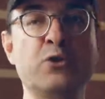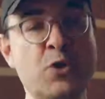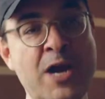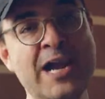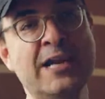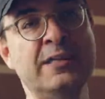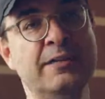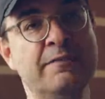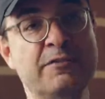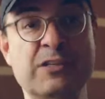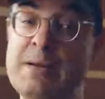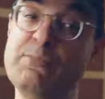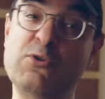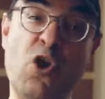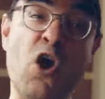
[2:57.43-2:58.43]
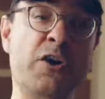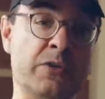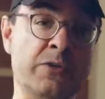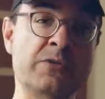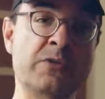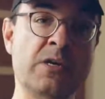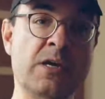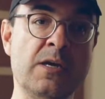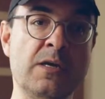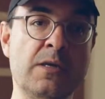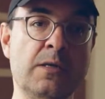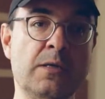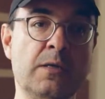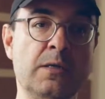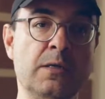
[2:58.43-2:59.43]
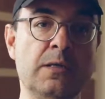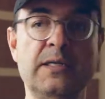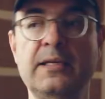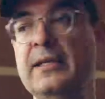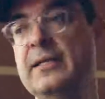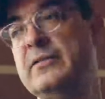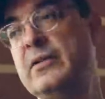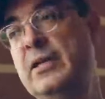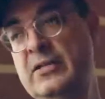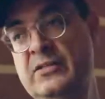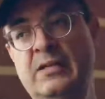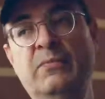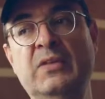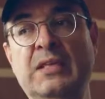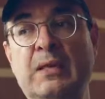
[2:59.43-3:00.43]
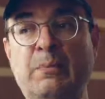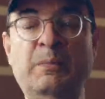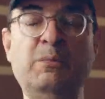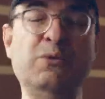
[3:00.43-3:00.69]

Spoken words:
attractive stepdaughters. It's something that